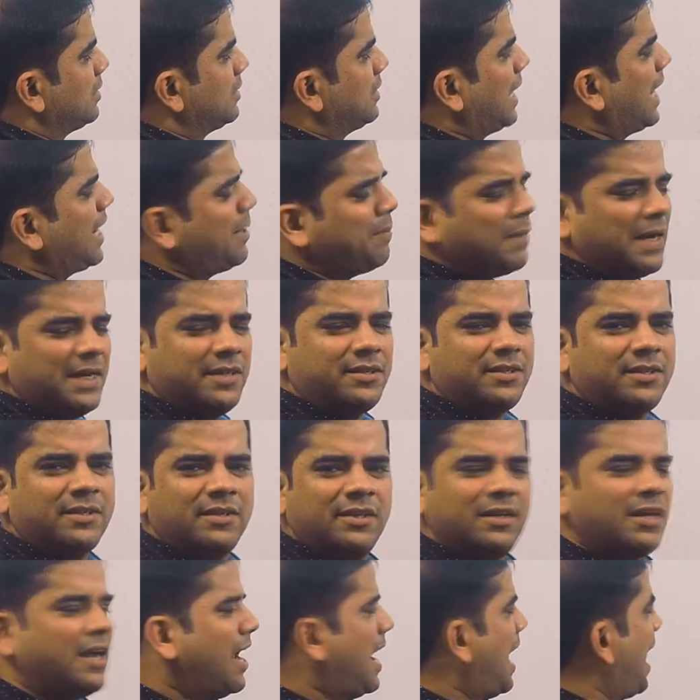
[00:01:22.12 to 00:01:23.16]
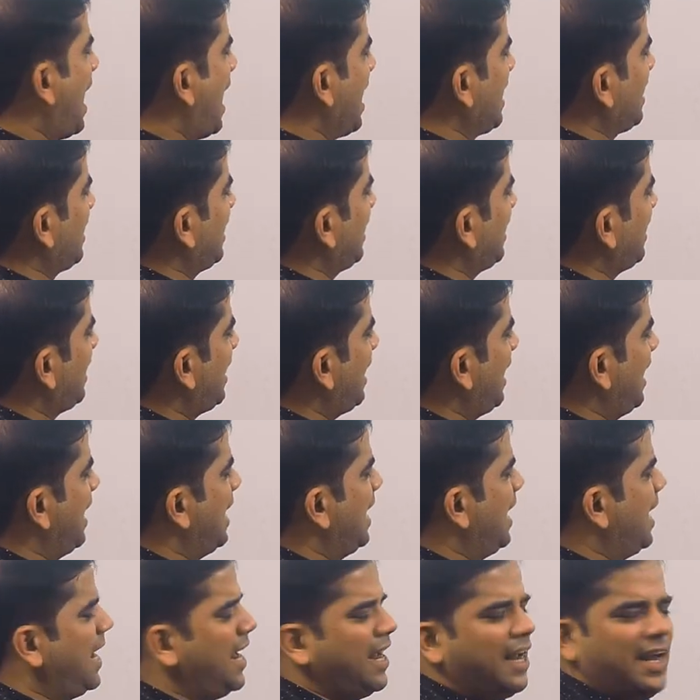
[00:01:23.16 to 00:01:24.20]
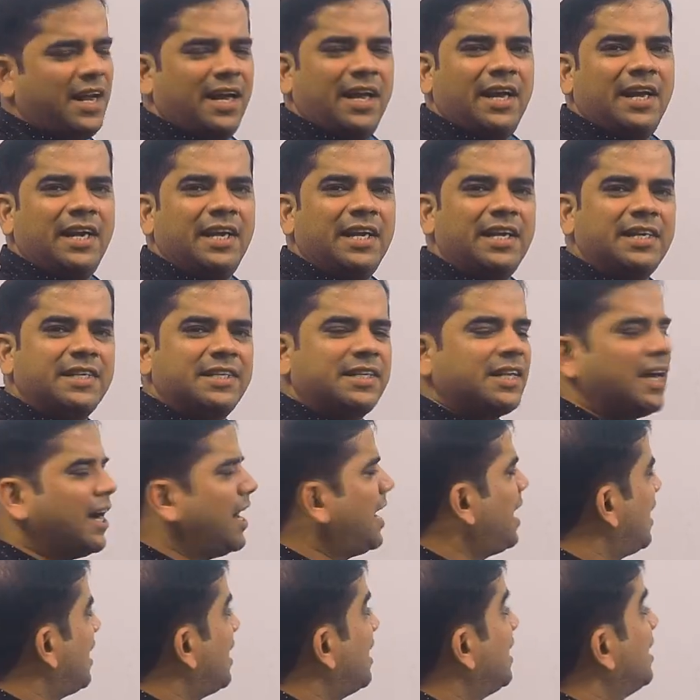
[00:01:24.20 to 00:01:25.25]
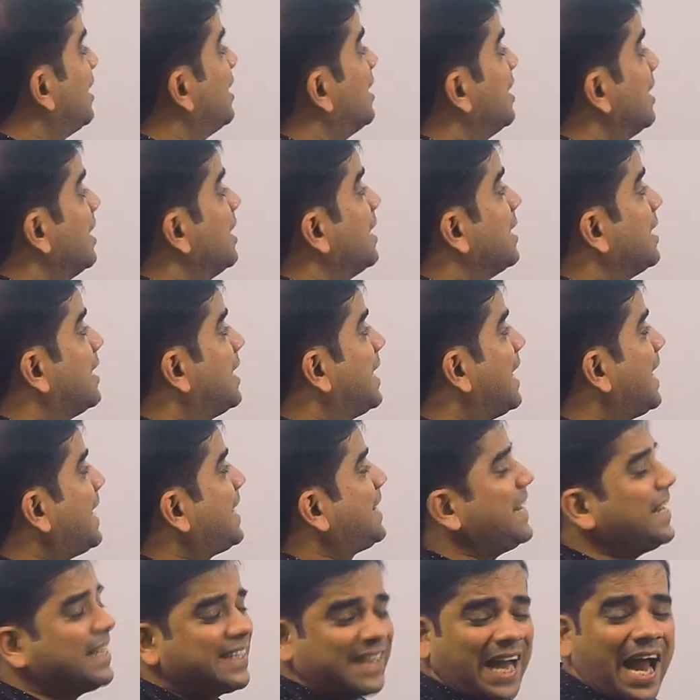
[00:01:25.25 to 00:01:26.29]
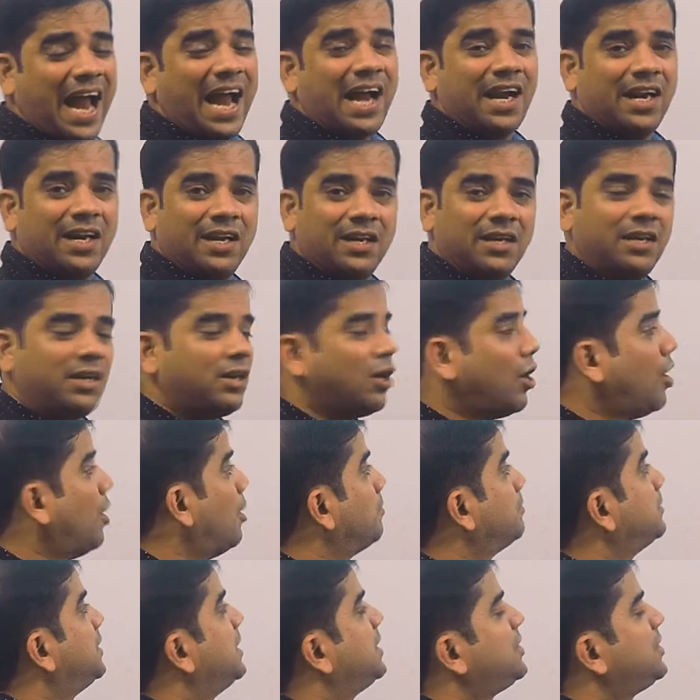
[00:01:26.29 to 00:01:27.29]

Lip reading: That means angle A is the greatest angle of